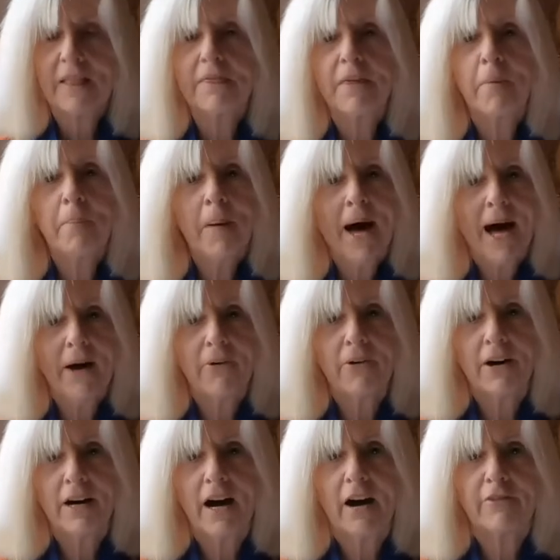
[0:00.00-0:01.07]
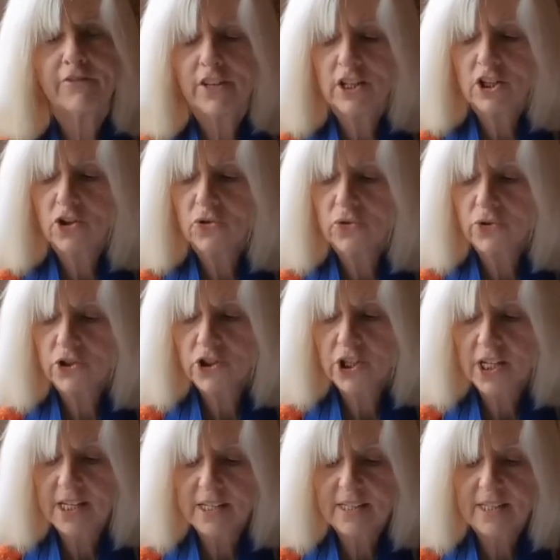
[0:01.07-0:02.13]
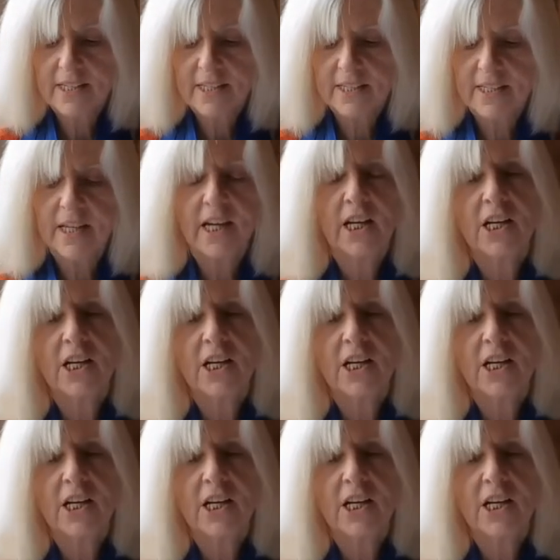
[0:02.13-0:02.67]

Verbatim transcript: The power of the Lord Jesus